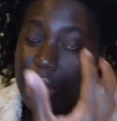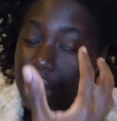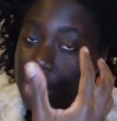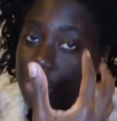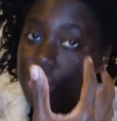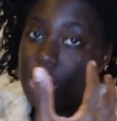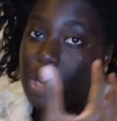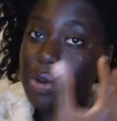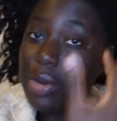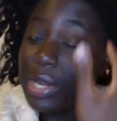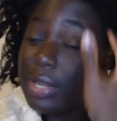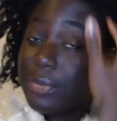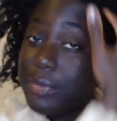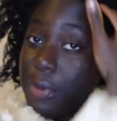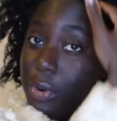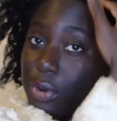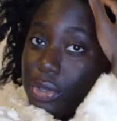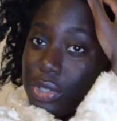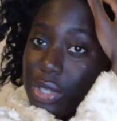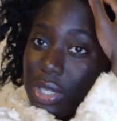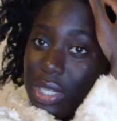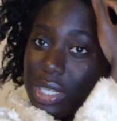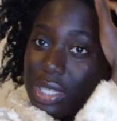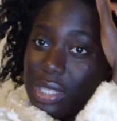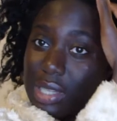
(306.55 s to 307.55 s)
so I really focus
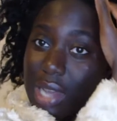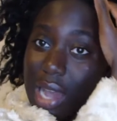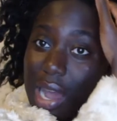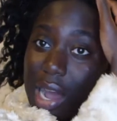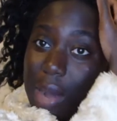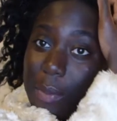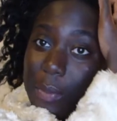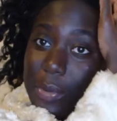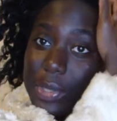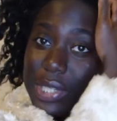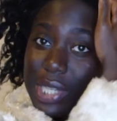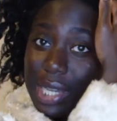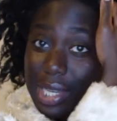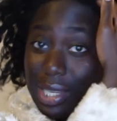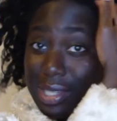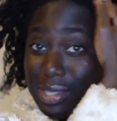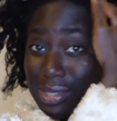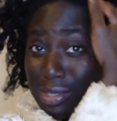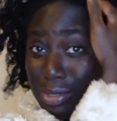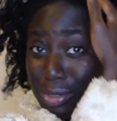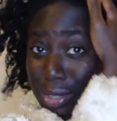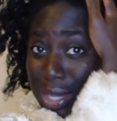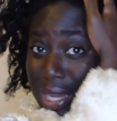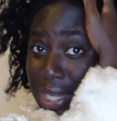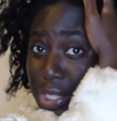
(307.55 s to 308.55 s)
on the scalp which I can
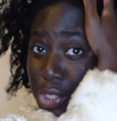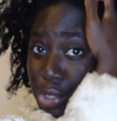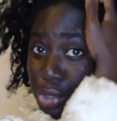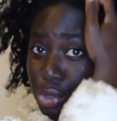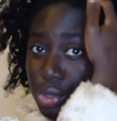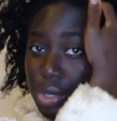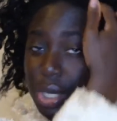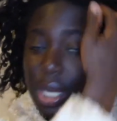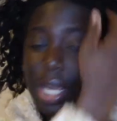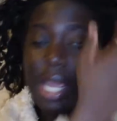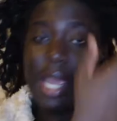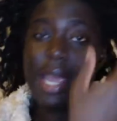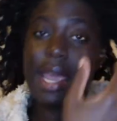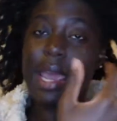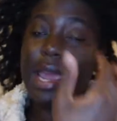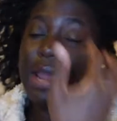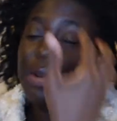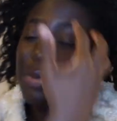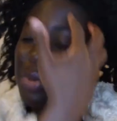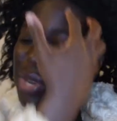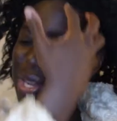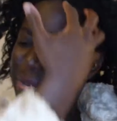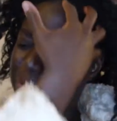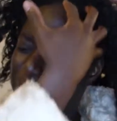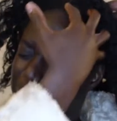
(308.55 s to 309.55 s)
still get to
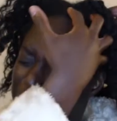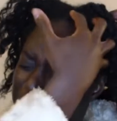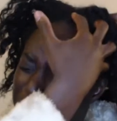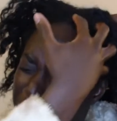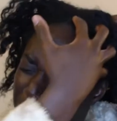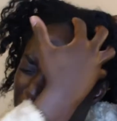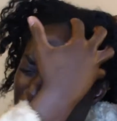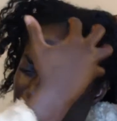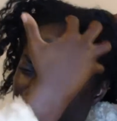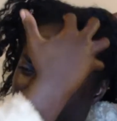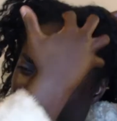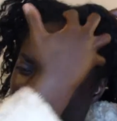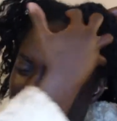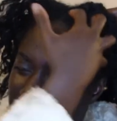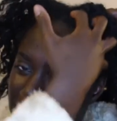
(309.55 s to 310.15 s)
really focus on the